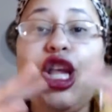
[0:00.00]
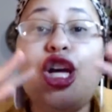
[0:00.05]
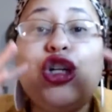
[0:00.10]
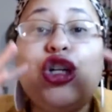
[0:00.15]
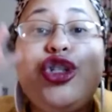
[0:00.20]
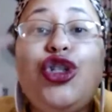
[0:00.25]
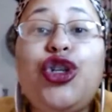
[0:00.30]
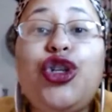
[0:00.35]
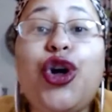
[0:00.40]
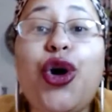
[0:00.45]

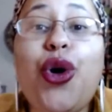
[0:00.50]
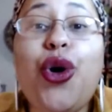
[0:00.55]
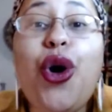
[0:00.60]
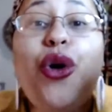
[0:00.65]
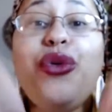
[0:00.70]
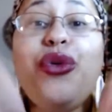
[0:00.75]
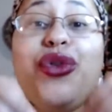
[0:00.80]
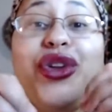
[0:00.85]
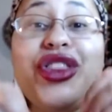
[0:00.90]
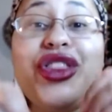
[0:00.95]
so,
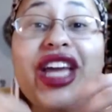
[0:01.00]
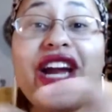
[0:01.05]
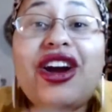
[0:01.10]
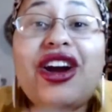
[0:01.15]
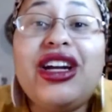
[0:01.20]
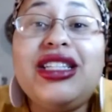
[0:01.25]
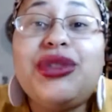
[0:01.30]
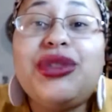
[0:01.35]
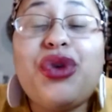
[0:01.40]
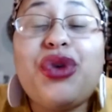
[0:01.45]
over there
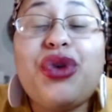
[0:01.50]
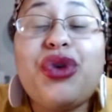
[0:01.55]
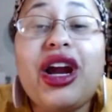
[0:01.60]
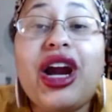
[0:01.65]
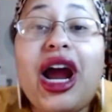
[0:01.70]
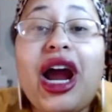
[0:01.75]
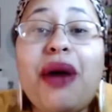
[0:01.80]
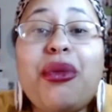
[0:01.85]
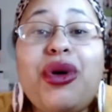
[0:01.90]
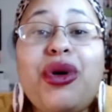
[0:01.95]
is where
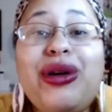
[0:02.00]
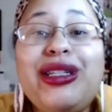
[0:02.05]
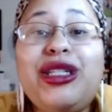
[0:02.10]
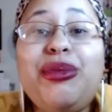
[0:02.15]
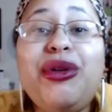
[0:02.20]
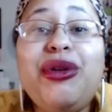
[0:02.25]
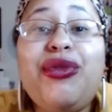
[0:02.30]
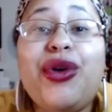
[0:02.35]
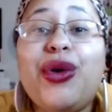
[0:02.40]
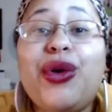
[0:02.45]
I'm going to
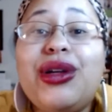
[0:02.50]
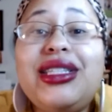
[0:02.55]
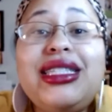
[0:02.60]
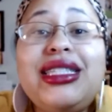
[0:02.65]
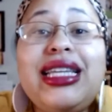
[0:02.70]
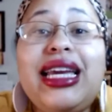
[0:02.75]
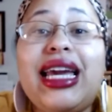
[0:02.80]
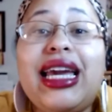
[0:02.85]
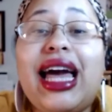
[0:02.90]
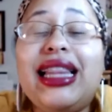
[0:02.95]
be
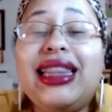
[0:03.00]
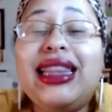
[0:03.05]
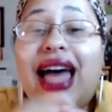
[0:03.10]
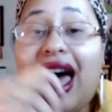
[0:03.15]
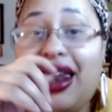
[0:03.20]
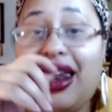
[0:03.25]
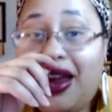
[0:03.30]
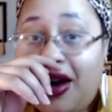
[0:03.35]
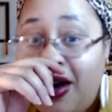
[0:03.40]
focusing a lot